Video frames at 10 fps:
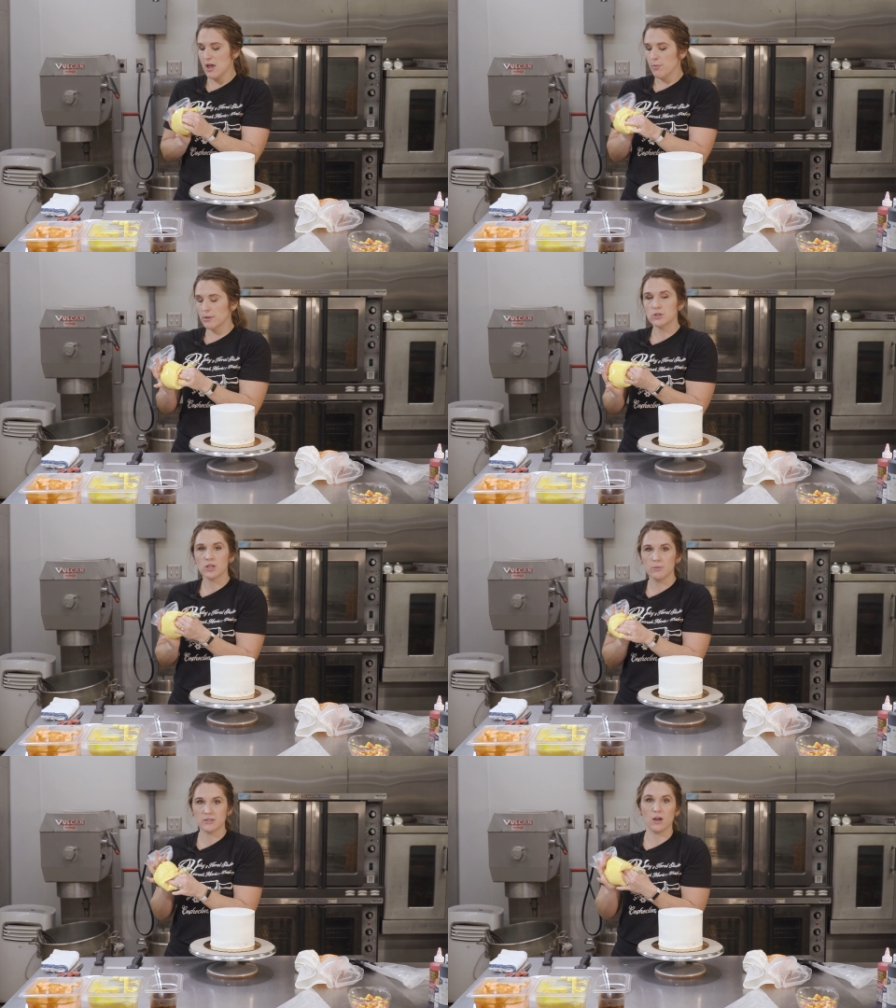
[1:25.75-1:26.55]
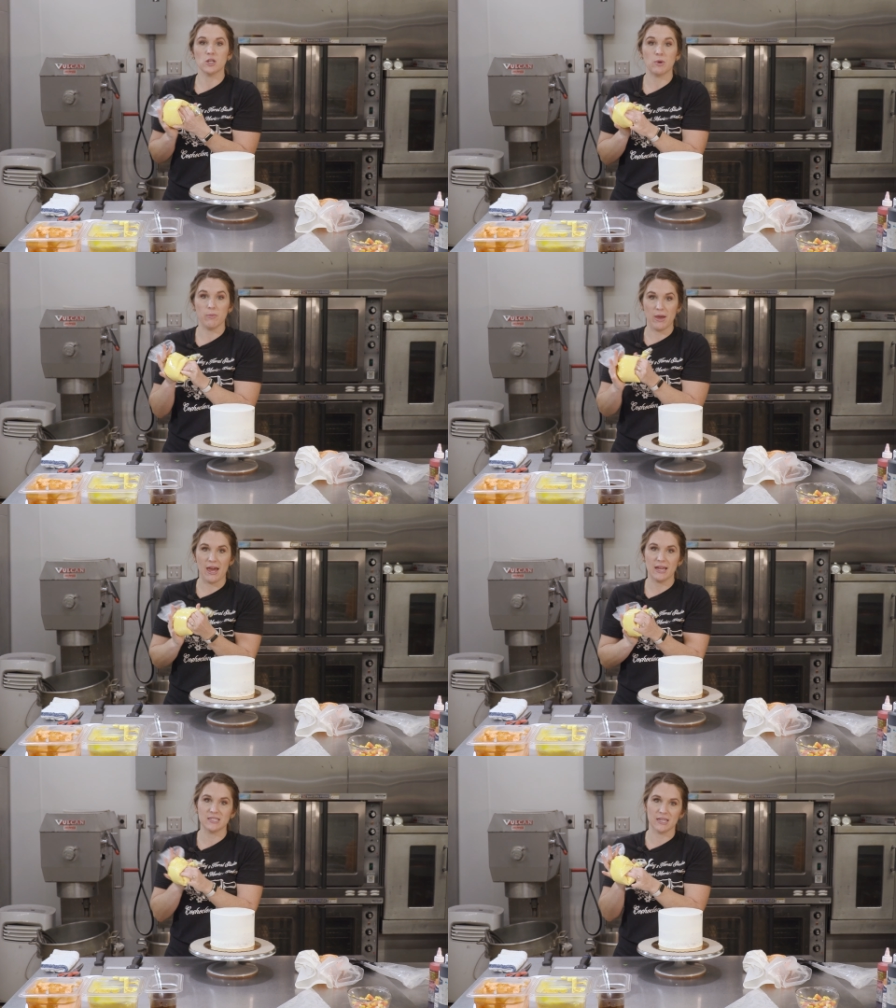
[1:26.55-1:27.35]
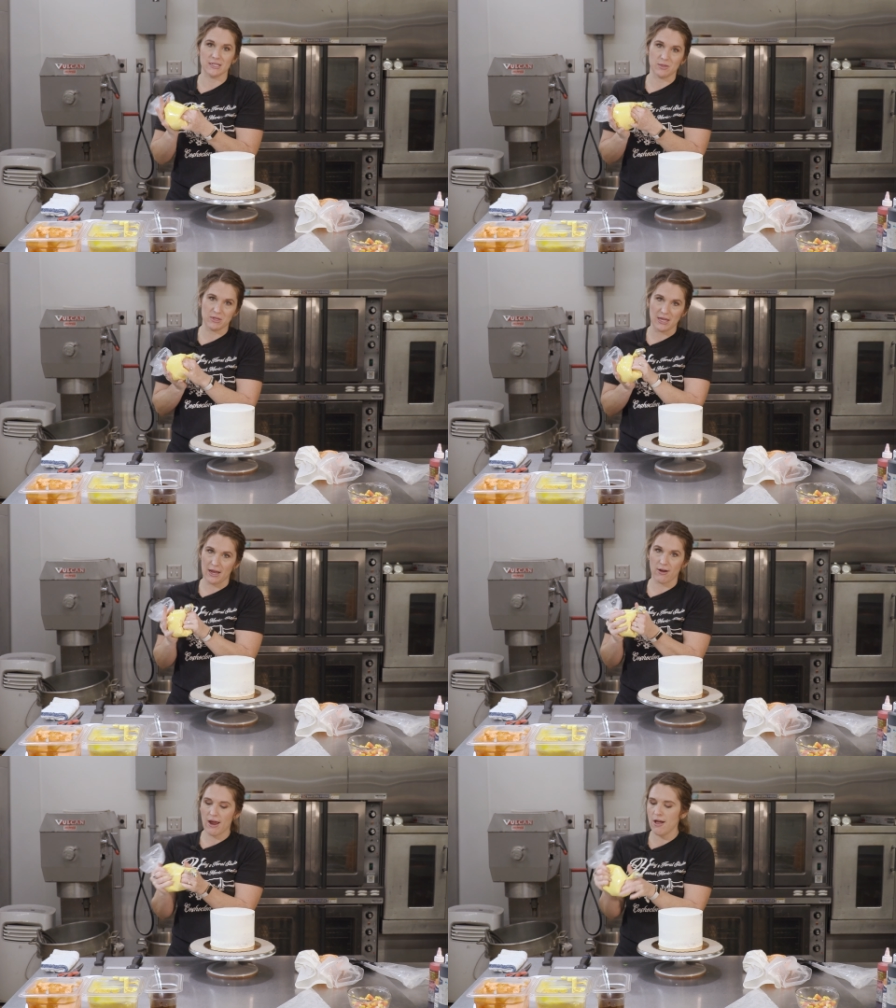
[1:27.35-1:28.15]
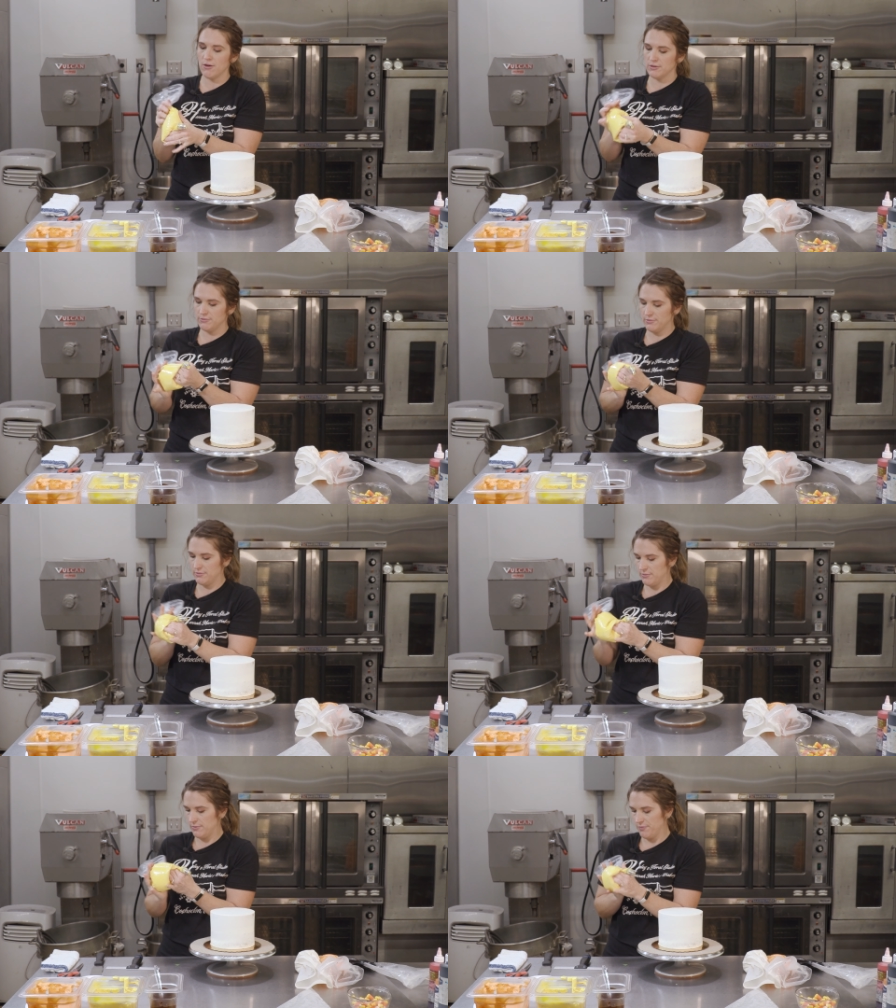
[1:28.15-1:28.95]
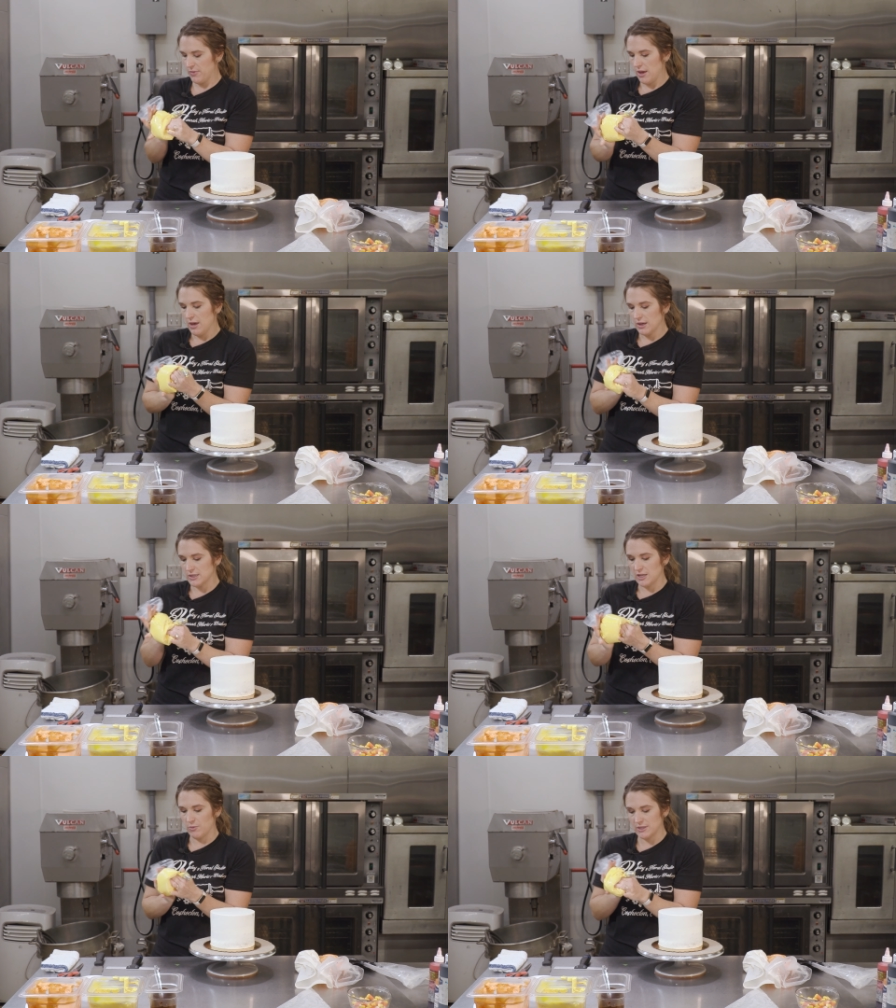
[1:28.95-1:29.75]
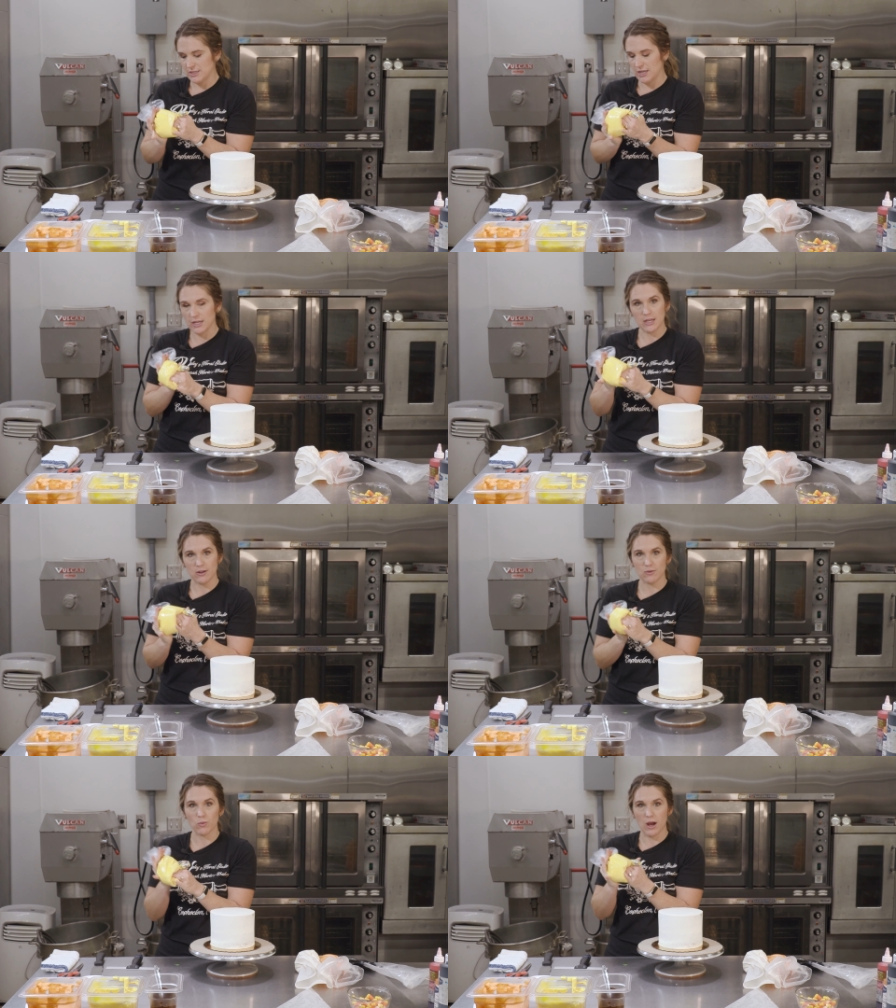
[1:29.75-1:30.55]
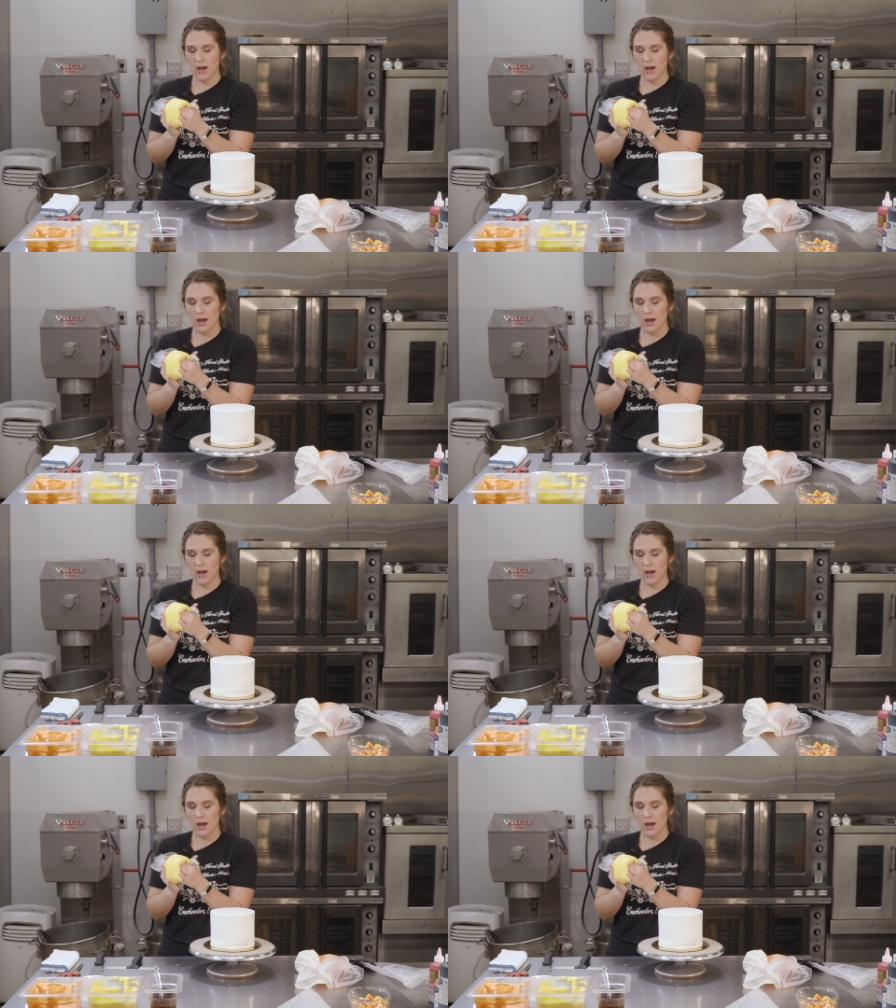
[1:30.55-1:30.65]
But I'm just going to massage my bag to get some of the air out because they've been sitting here